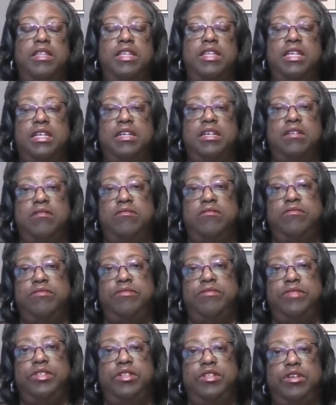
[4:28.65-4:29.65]

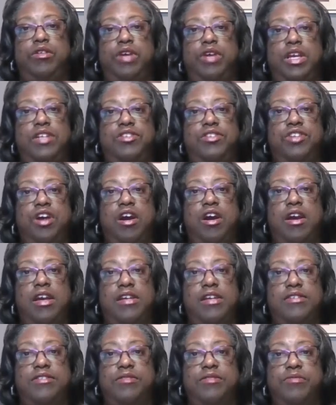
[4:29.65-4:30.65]
then, you know, HR
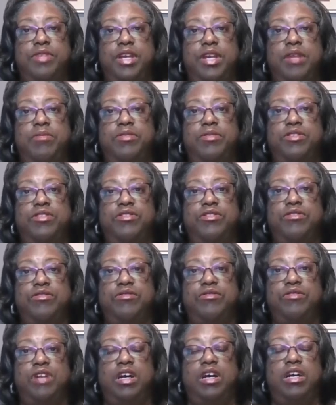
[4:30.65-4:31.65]
has to be able
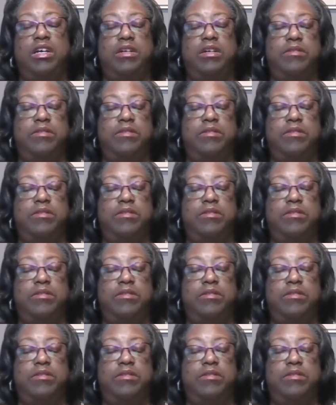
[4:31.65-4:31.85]
to